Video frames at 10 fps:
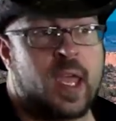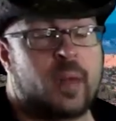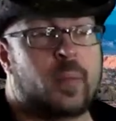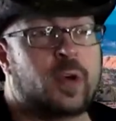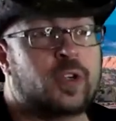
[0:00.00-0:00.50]

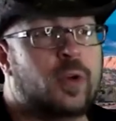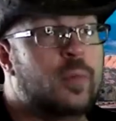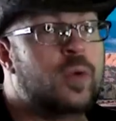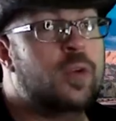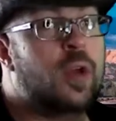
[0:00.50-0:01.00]
Berto
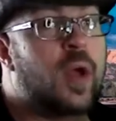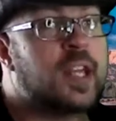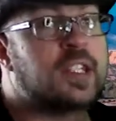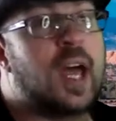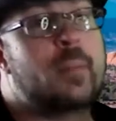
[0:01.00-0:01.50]
Mundo
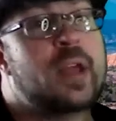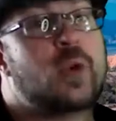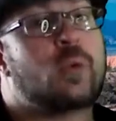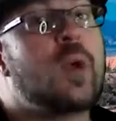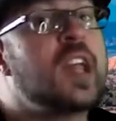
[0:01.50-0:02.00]
has not been
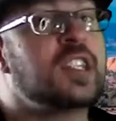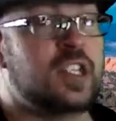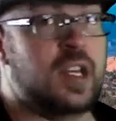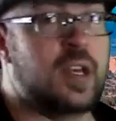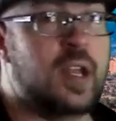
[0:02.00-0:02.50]

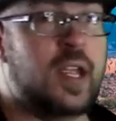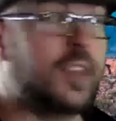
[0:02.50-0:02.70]
arrested at